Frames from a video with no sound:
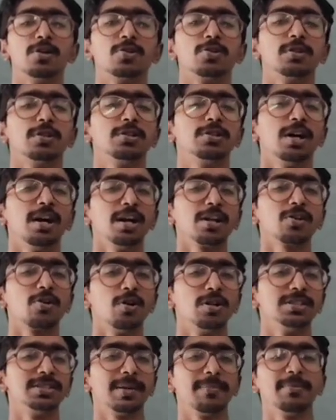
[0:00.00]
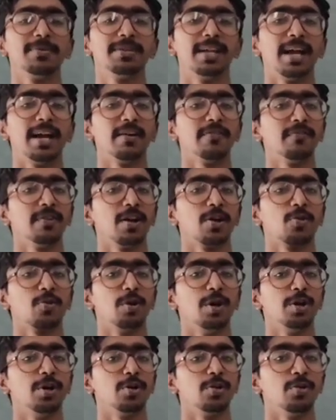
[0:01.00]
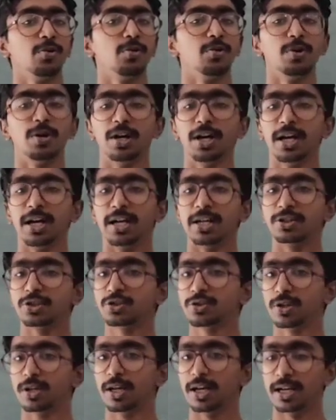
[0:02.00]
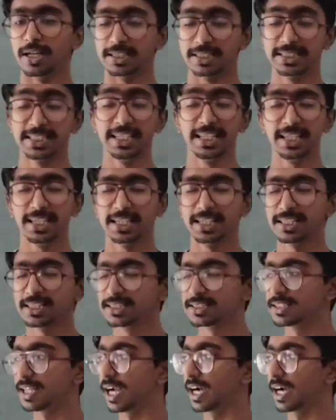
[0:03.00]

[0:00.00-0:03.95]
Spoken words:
So the third concept that we are going to see is